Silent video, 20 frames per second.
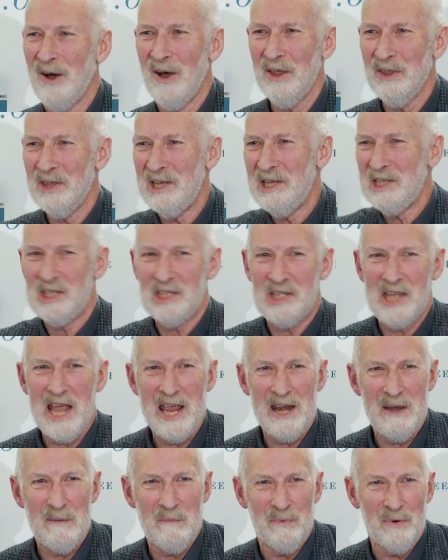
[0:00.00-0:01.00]
all these
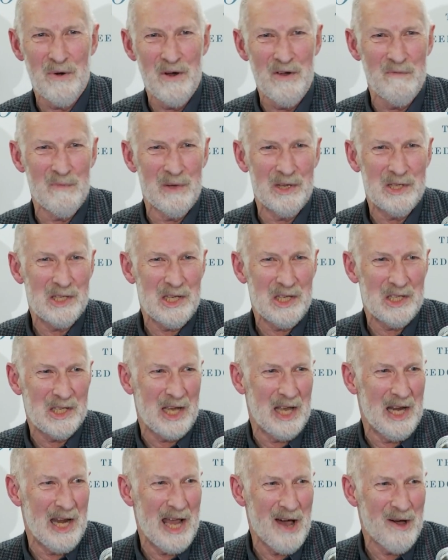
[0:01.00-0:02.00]
state improvements, these
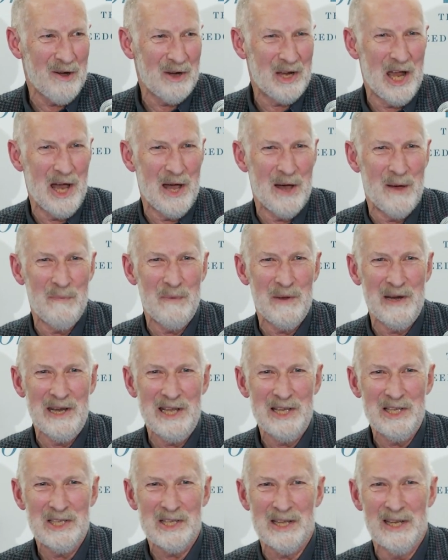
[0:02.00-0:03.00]
canal
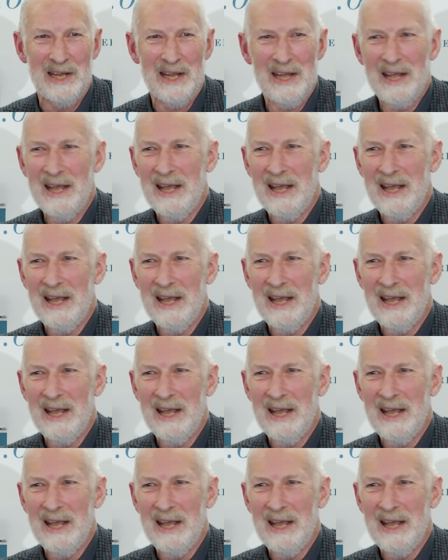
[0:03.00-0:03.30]
companies and,